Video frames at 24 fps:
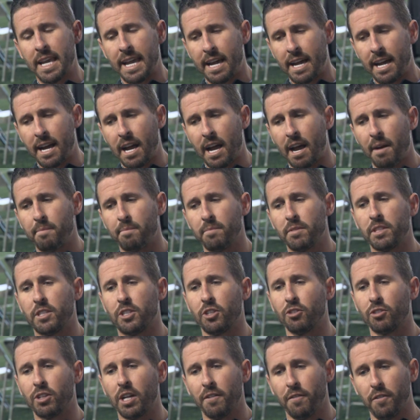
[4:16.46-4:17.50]
Yeah,
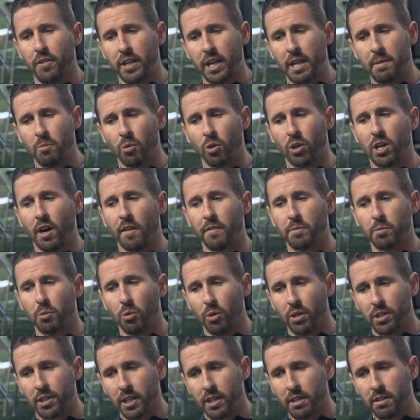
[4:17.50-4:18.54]
you're definitely getting more comfortable
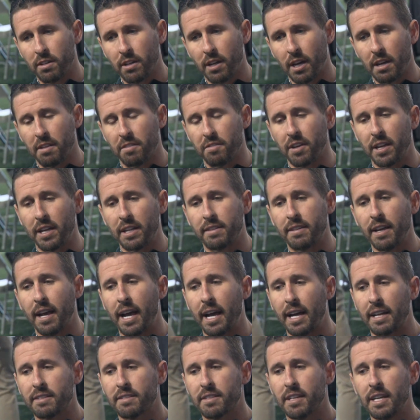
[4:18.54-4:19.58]
with it. I think
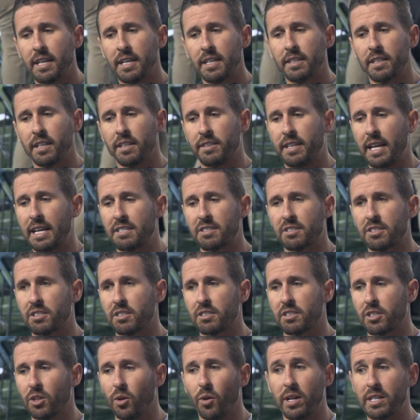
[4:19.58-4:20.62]
that the
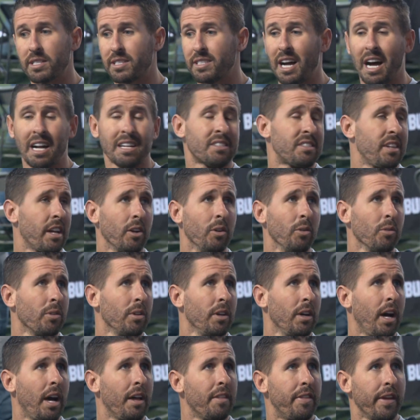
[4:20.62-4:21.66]
dust still has not settled.
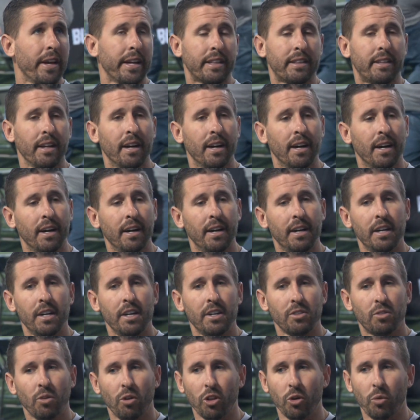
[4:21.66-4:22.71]
I think the
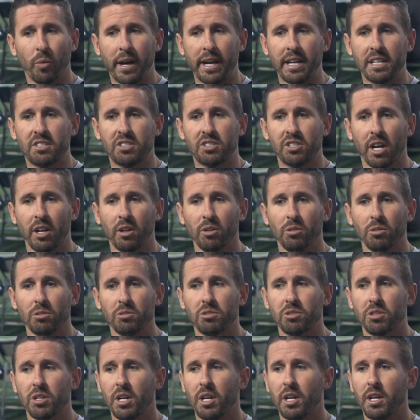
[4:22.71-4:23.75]
only way it
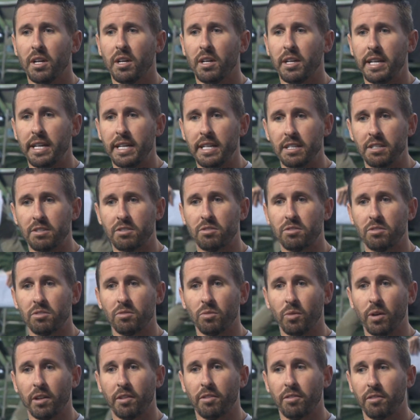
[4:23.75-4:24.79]
settles is
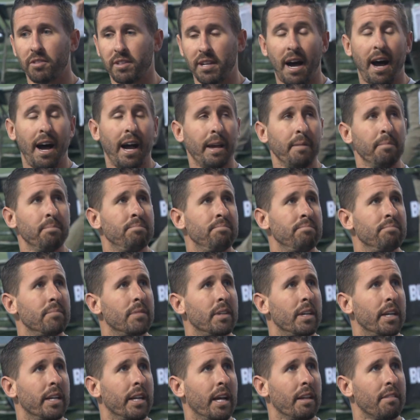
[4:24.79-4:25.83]
with time.
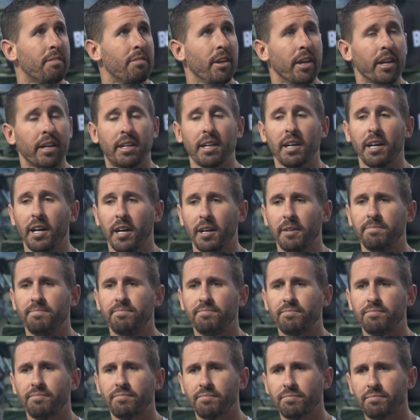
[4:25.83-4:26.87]
And I think,
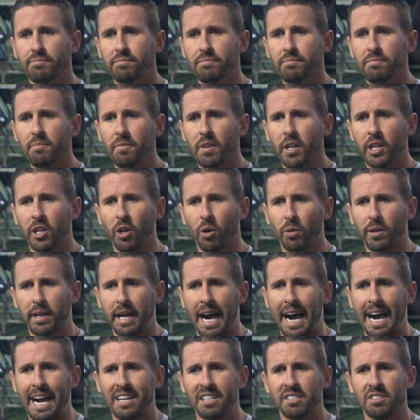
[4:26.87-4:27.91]
you know,
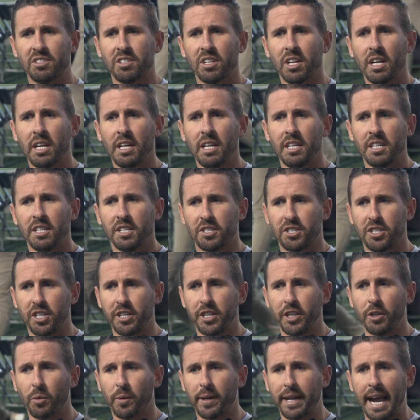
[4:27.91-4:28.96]
guys
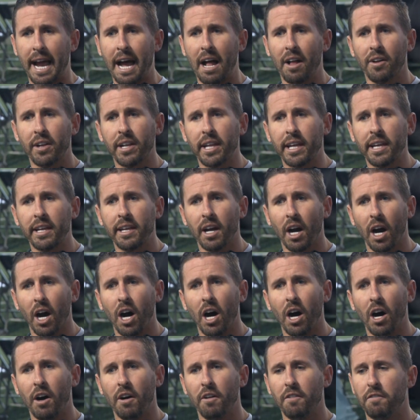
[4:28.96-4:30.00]
seeing the reality
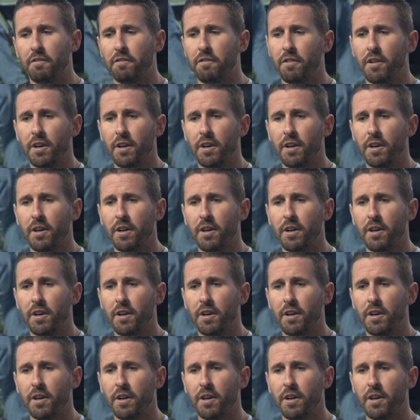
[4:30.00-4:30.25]
of,